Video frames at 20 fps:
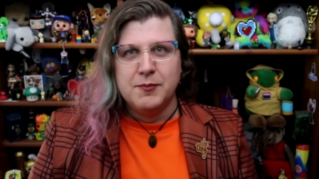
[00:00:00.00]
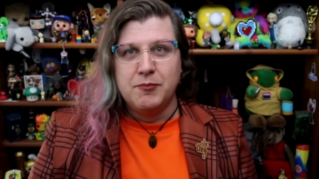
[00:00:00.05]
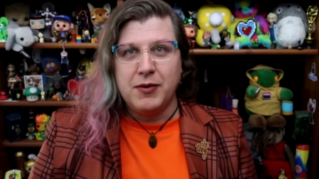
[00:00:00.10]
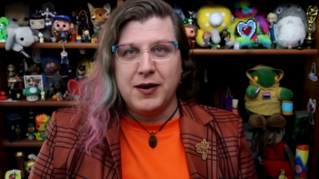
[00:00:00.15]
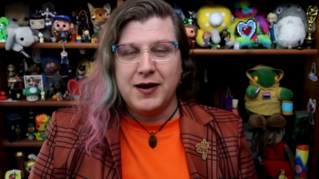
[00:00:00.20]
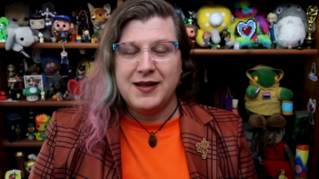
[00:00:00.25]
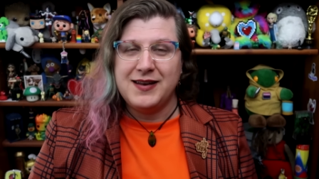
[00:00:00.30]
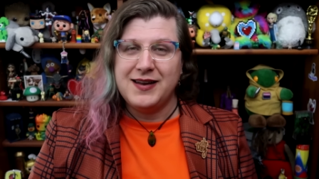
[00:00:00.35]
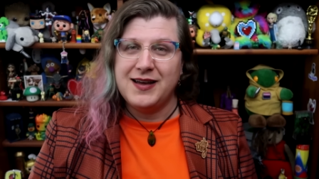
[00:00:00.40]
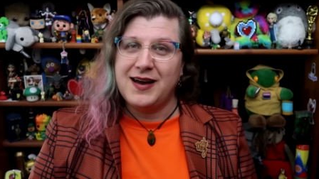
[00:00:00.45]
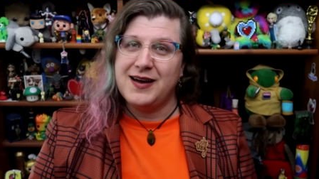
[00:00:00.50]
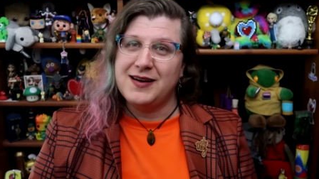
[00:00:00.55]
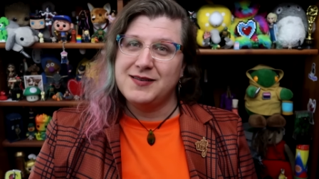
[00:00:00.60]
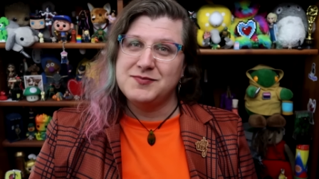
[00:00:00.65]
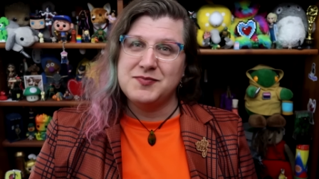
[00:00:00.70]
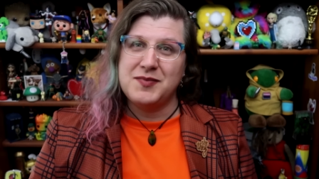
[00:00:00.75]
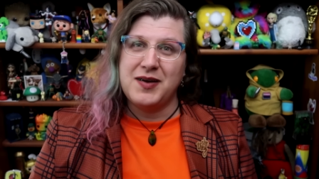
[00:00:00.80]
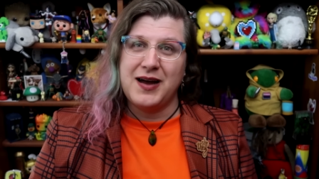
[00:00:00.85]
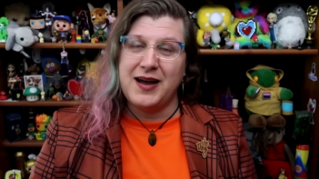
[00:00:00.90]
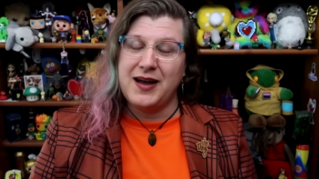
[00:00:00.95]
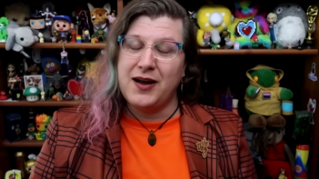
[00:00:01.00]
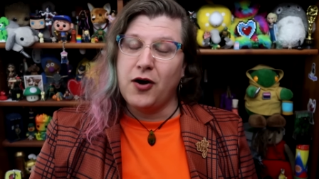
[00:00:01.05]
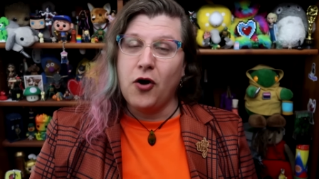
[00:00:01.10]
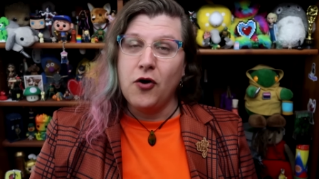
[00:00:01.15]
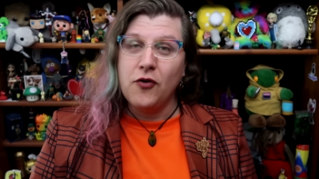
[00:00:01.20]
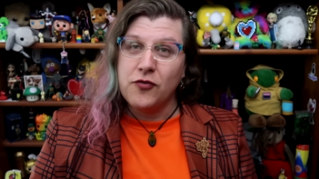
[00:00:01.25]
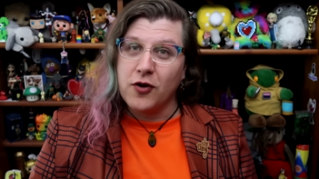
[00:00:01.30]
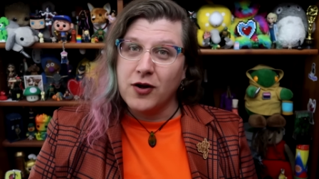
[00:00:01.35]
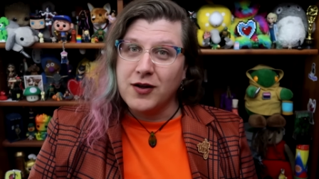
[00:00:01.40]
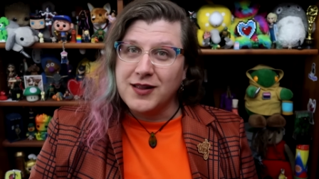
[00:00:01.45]
But
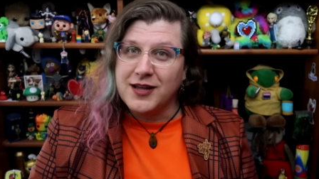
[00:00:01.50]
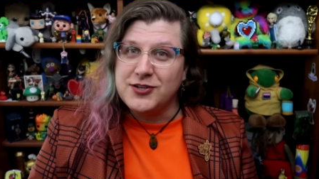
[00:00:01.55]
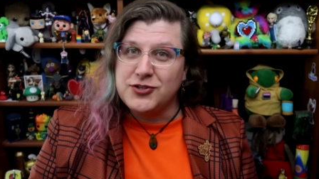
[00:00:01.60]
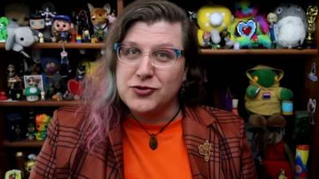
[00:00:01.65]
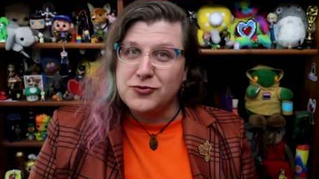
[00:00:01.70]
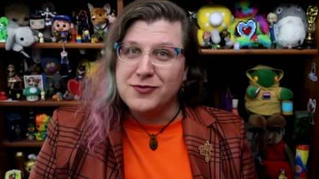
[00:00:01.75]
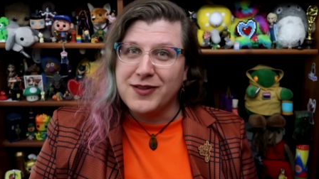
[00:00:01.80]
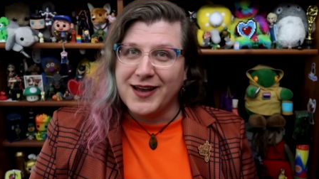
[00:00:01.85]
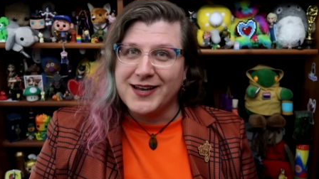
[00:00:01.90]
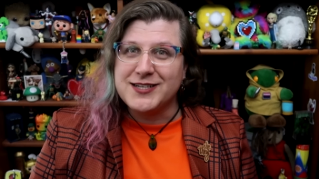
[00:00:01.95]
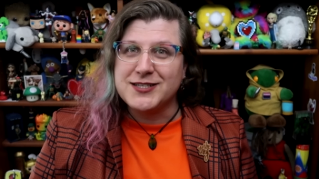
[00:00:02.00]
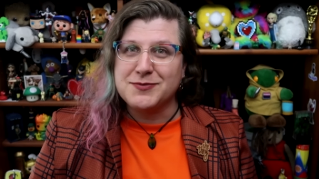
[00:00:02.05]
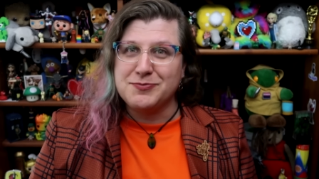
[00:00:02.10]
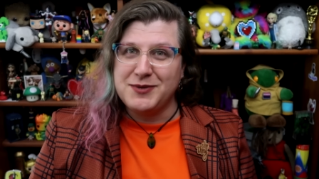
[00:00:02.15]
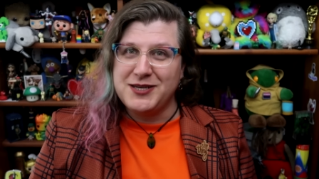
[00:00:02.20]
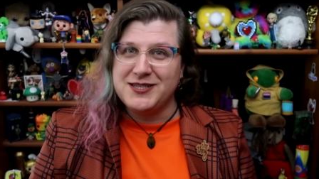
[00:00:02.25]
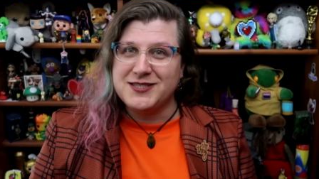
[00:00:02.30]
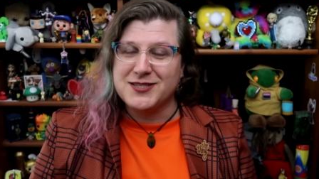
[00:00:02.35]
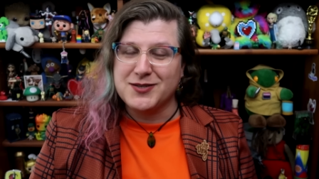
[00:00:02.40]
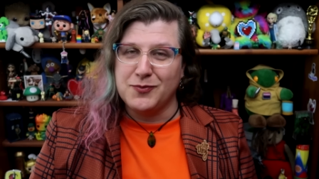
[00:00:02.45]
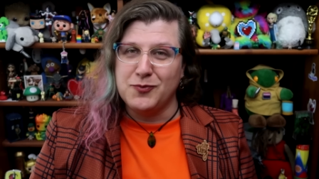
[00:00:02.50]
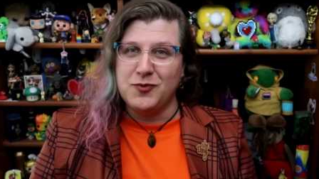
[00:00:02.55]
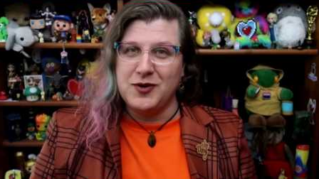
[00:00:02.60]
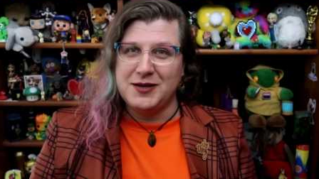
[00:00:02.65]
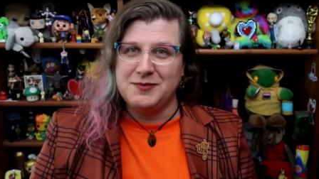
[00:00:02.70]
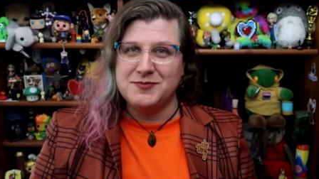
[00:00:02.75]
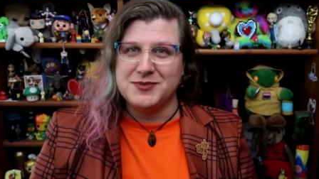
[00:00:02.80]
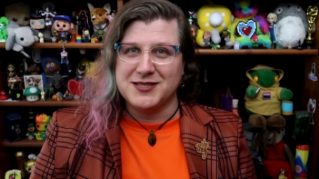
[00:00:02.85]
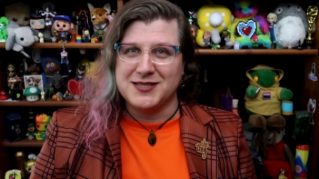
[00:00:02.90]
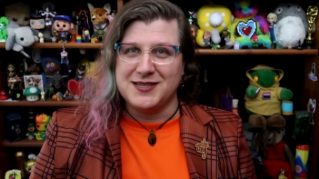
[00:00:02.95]
overall, I do like me some
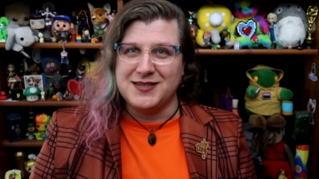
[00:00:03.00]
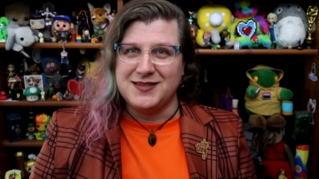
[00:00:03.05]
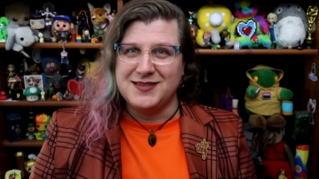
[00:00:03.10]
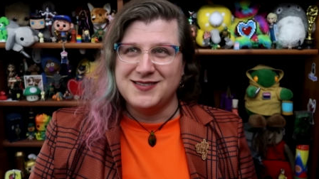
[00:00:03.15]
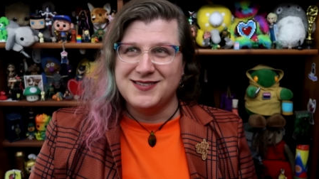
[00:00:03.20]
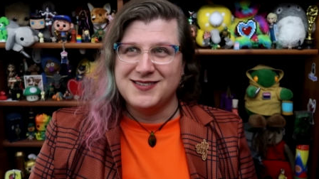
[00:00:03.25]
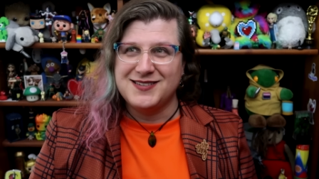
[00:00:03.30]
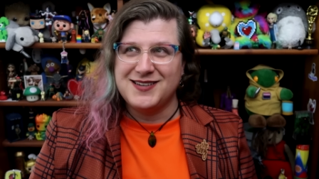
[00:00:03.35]
whimsy.